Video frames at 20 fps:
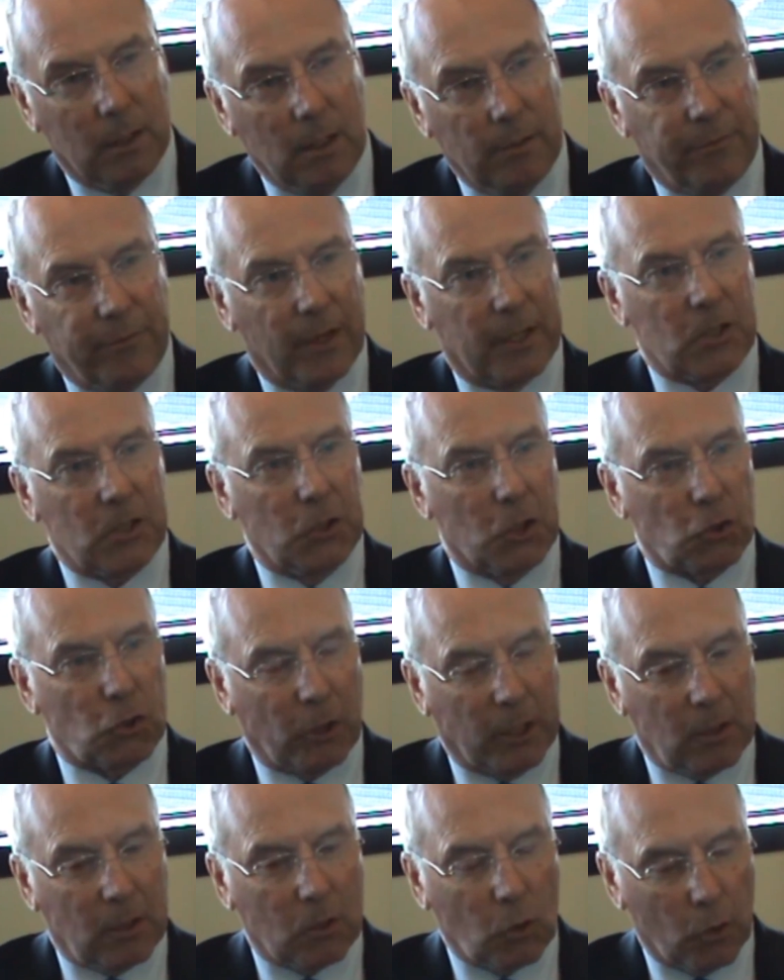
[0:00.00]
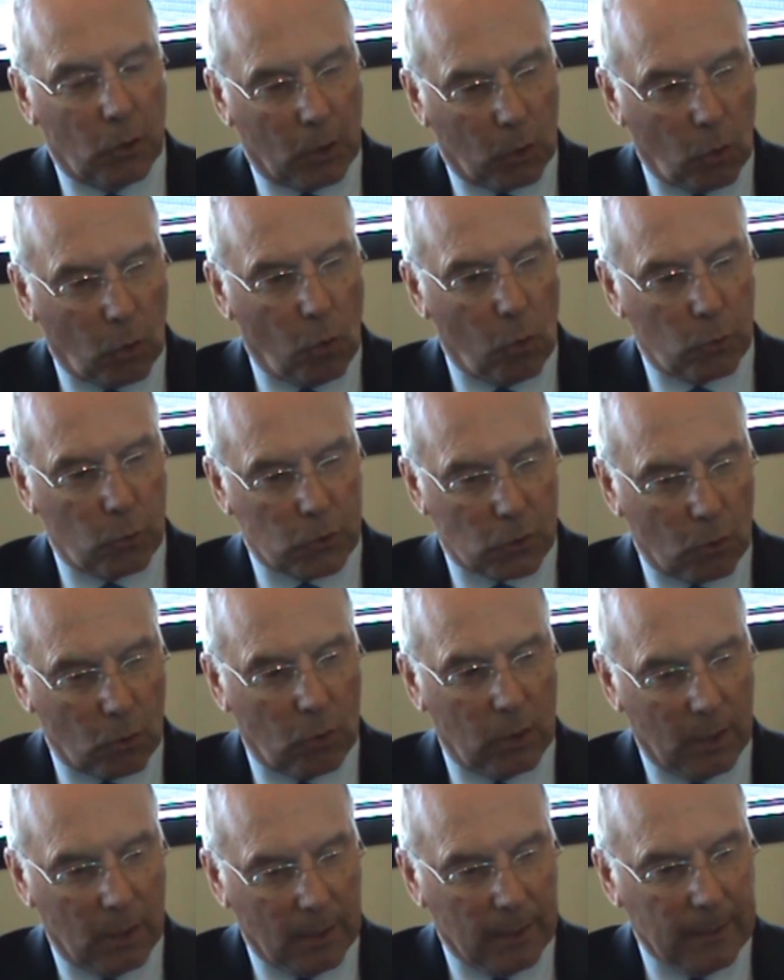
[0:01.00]
Ian Ferguson, the striker, got the goal,
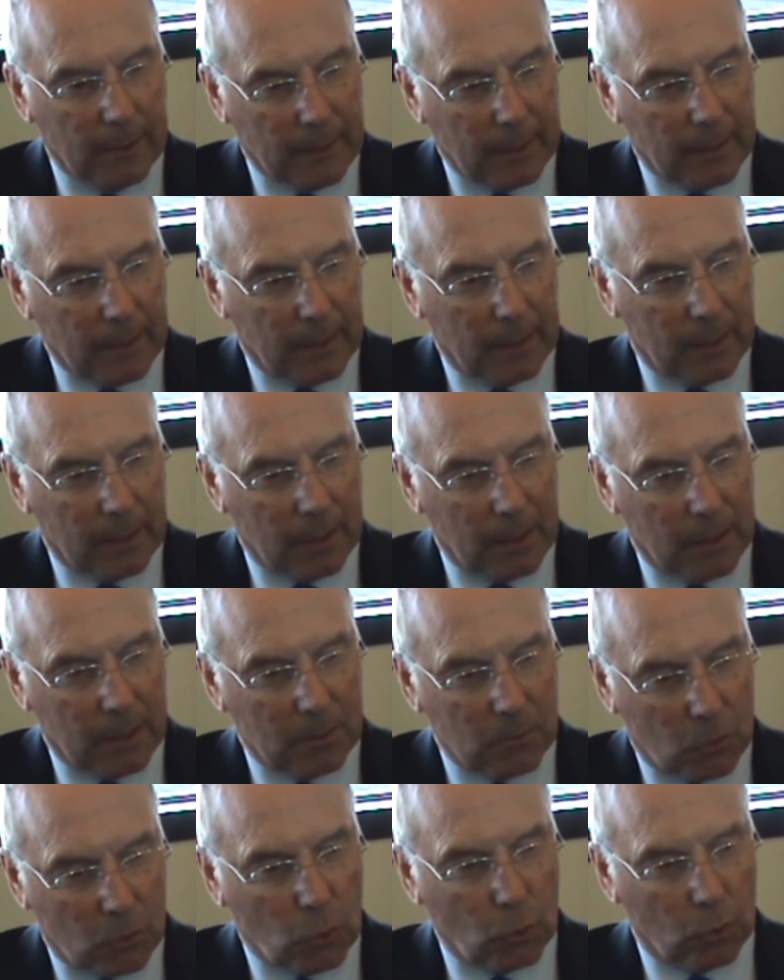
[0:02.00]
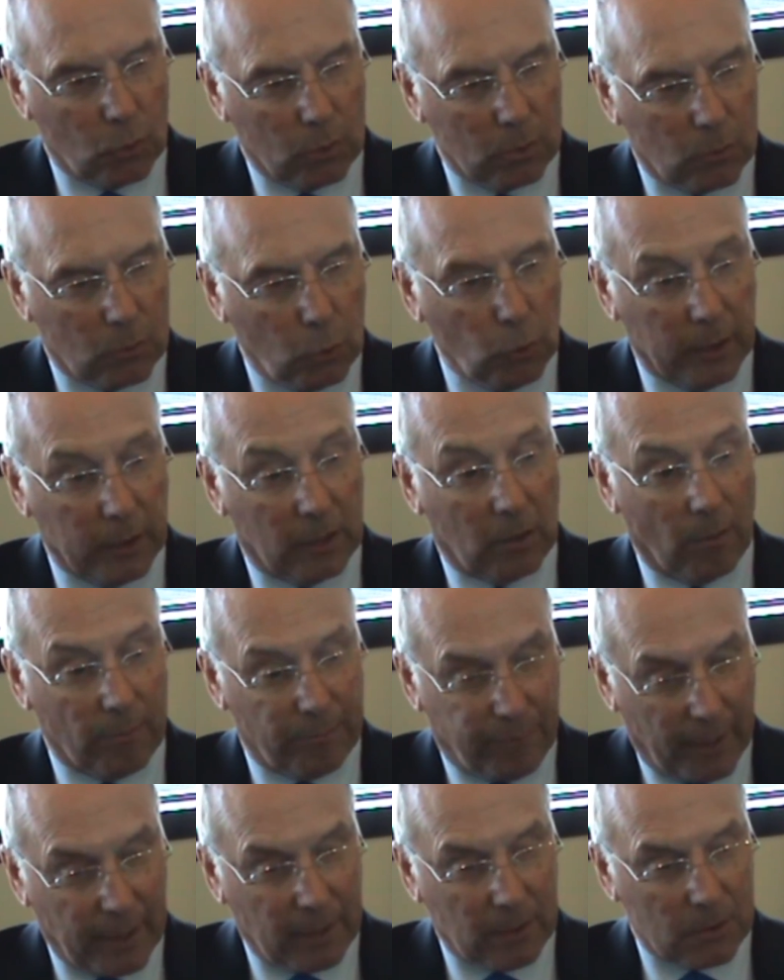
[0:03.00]
so two League
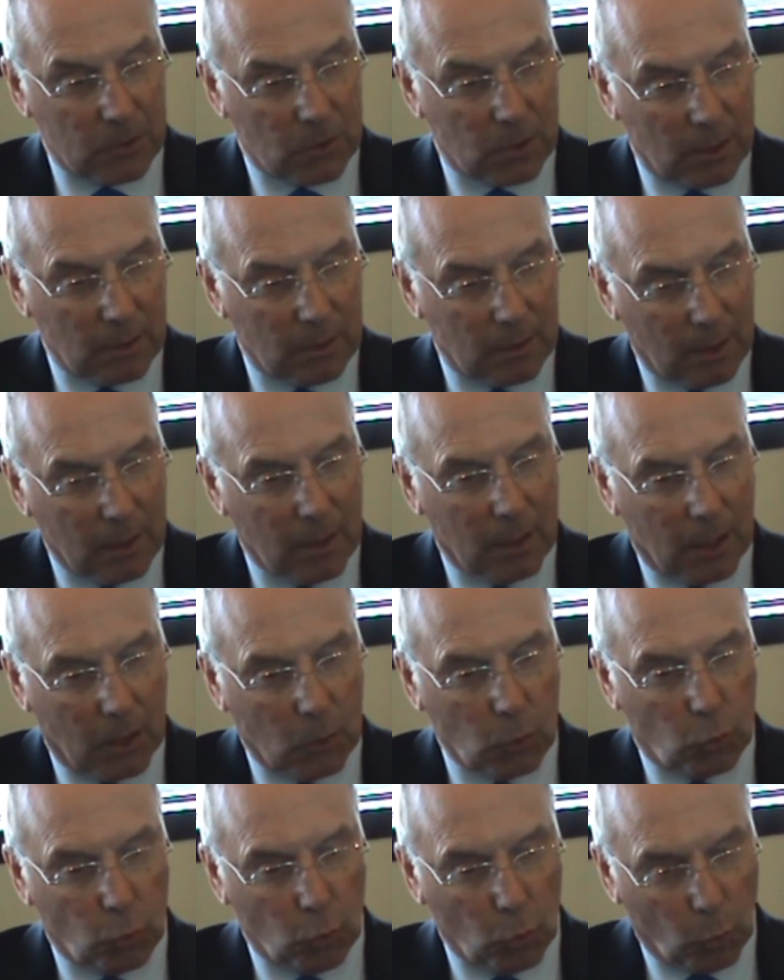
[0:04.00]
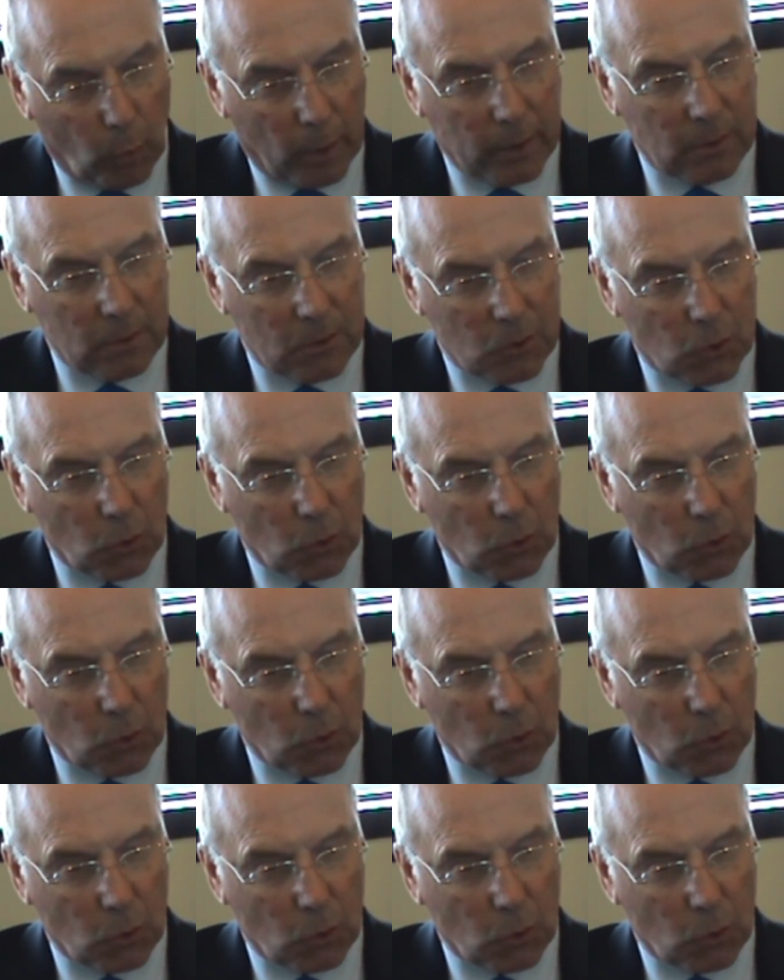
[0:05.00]
Cup finals and 2 wins.